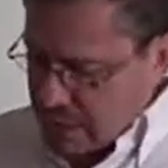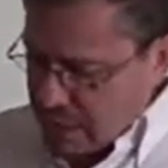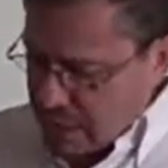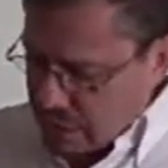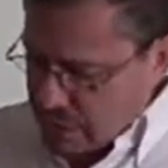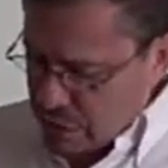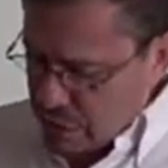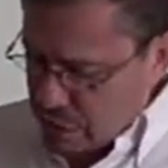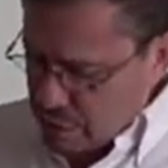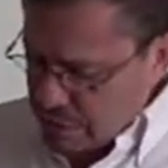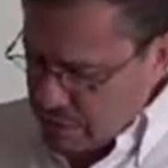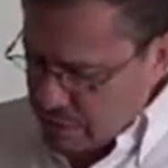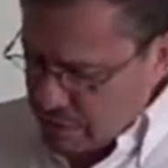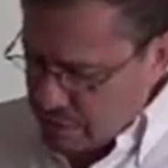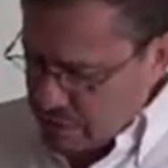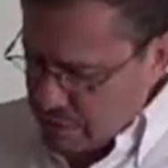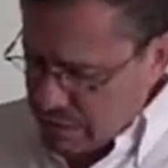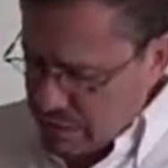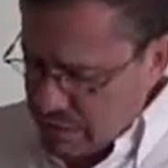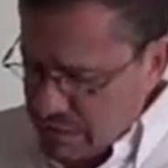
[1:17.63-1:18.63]
So
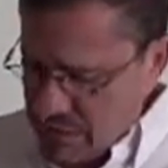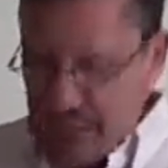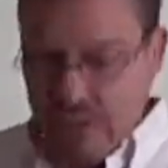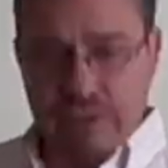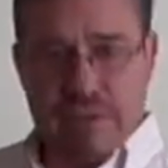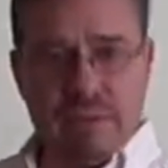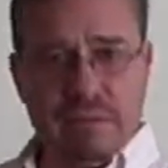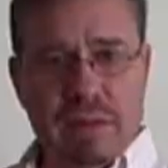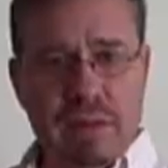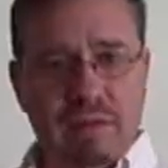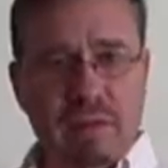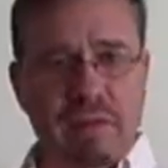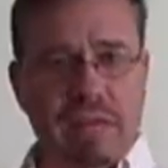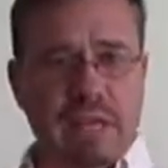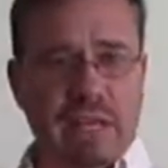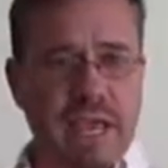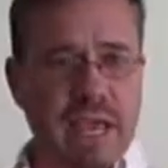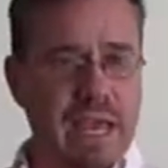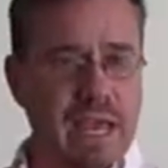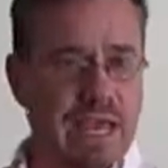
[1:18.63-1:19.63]
here's some numbers,
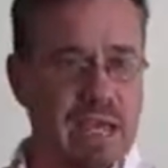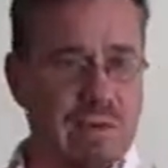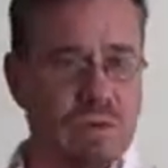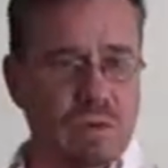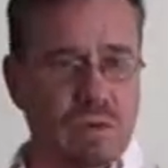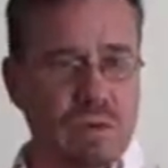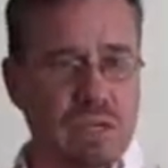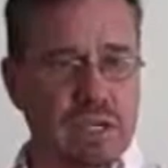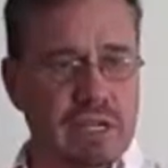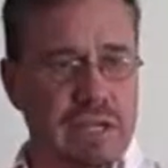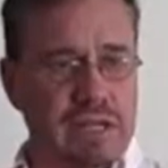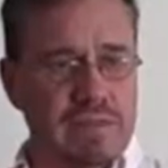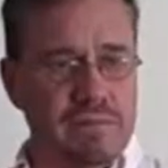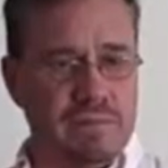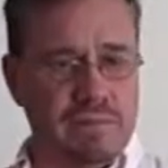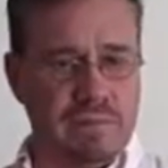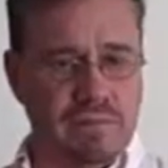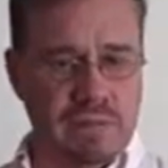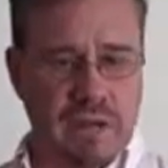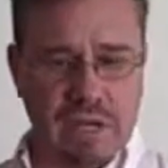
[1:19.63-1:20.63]
and we're going to have
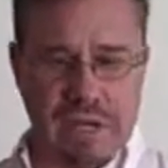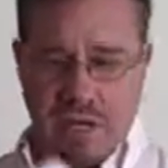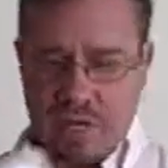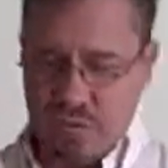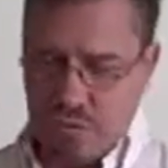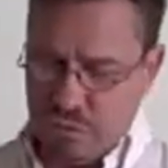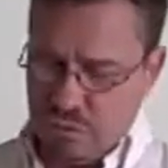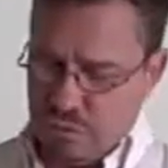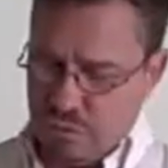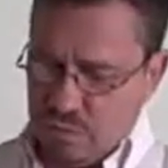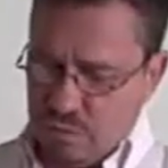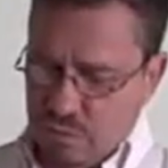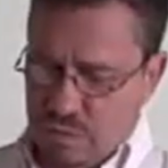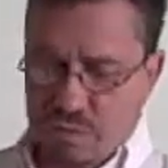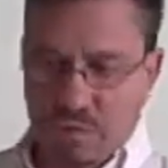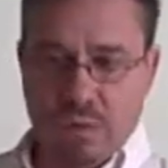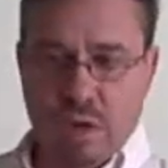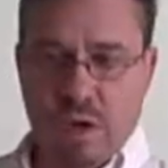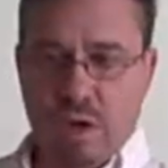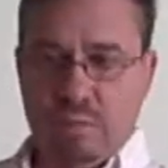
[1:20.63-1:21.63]

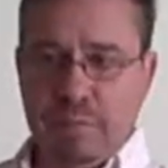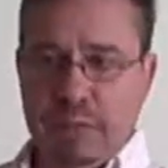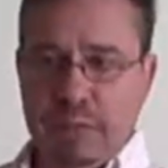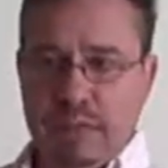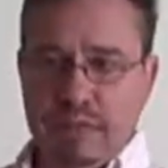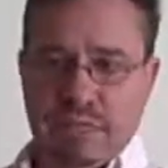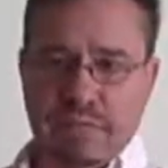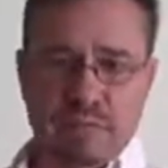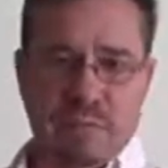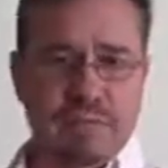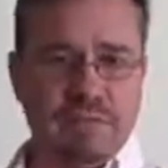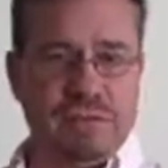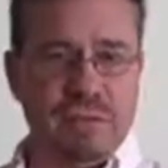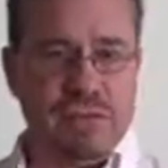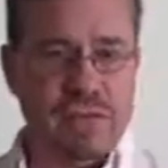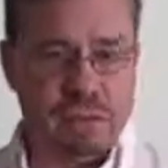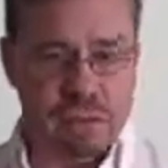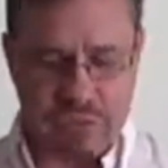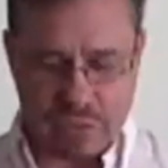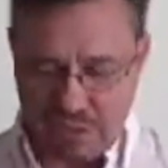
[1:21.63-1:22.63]
you all pick some different
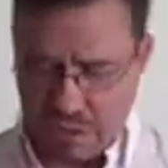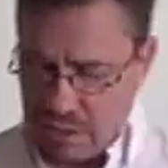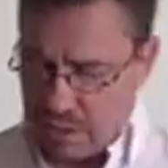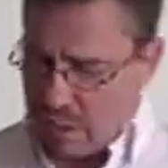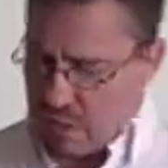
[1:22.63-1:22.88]
numbers.